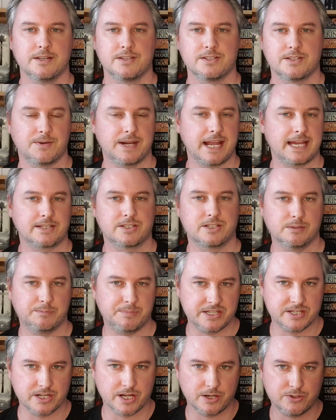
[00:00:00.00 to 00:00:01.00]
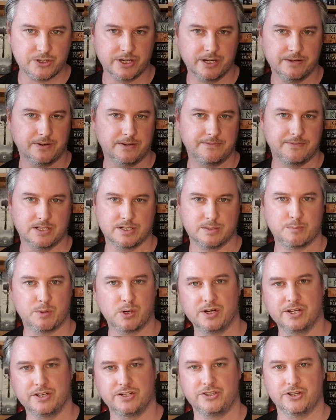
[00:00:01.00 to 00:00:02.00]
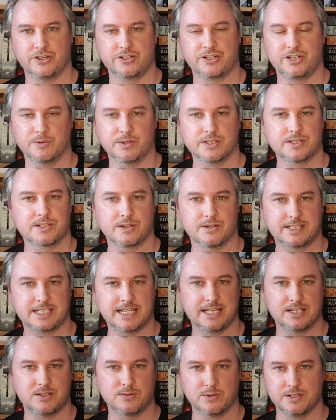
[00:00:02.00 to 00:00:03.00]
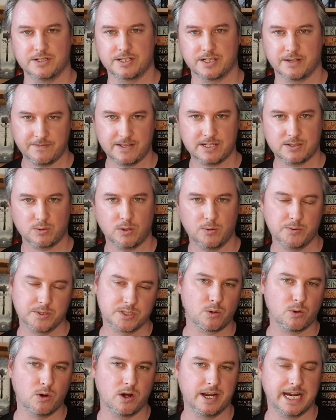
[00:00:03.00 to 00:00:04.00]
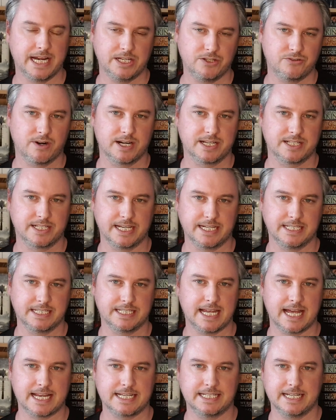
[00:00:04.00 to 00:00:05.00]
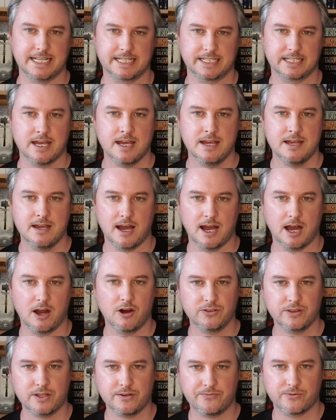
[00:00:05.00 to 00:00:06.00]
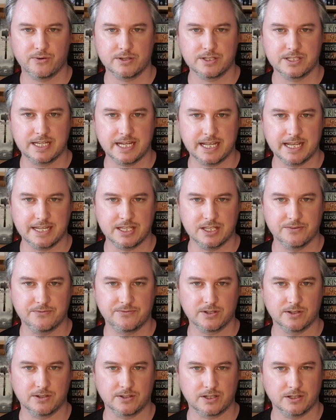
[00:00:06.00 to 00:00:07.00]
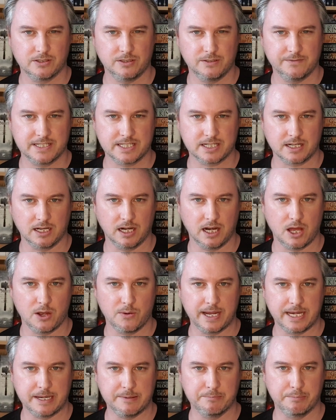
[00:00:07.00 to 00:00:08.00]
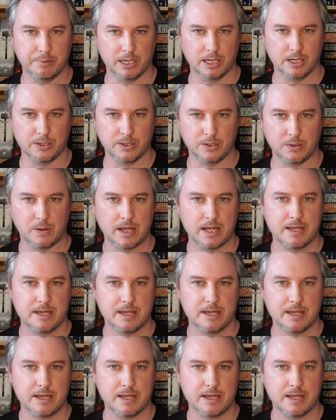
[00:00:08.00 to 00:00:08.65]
So next up is An Ocean of Others by Joshua Scott Edwards, and this one was quite an interesting setting. Uh, on the frontier, you've got kind of this glowing blue